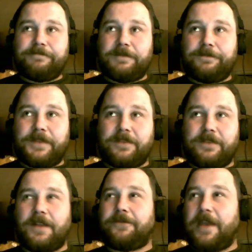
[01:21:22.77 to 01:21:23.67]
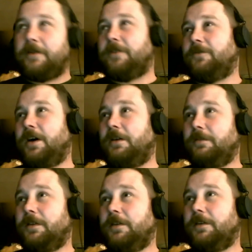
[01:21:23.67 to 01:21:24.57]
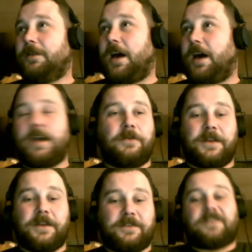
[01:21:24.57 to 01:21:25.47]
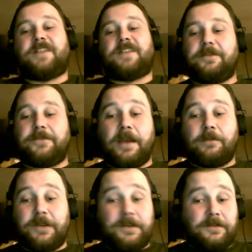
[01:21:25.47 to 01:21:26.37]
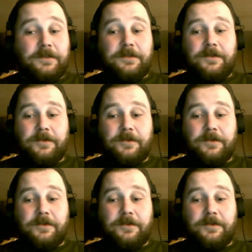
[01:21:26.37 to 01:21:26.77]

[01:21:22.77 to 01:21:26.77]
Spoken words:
it's not well, oh, hell with it. It's extended family. We're